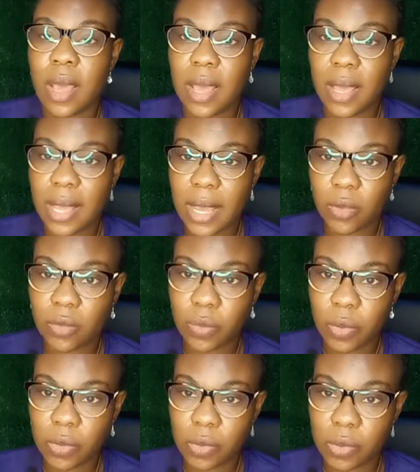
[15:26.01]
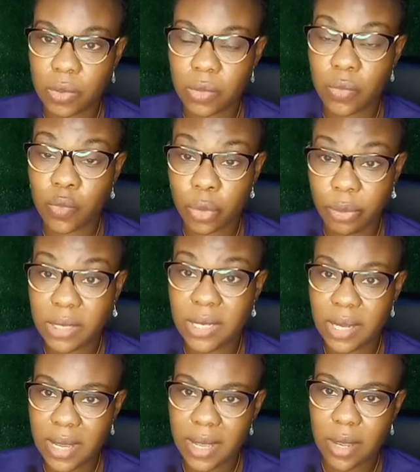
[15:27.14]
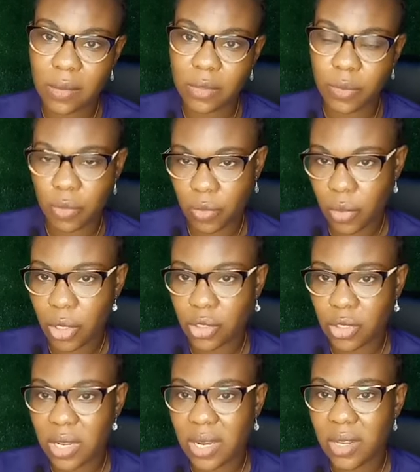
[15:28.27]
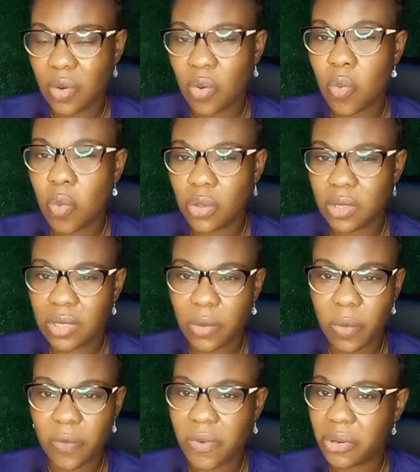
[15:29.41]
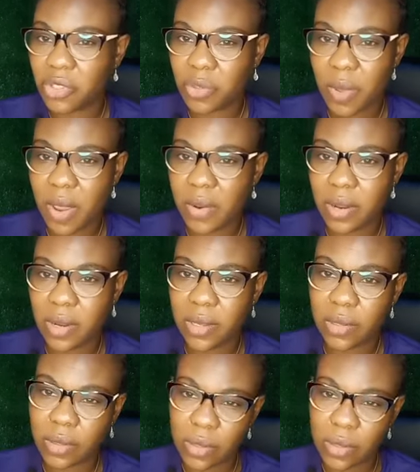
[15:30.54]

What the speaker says: anger outbursts, repeated anger outbursts, occasionally or once a very sparingly,